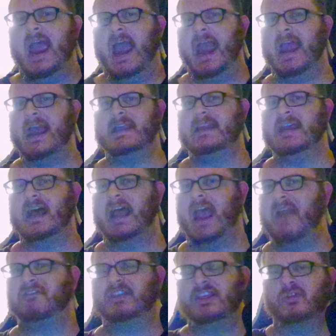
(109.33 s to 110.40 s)
And uh,
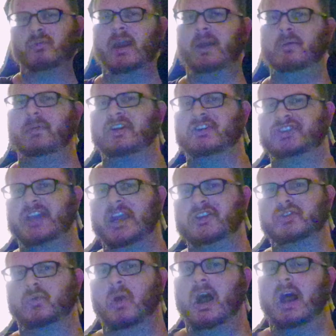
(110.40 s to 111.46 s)
everything the right wingers say
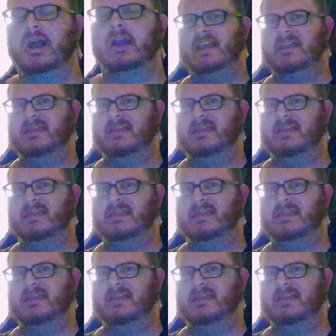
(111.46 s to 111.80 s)
is wrong.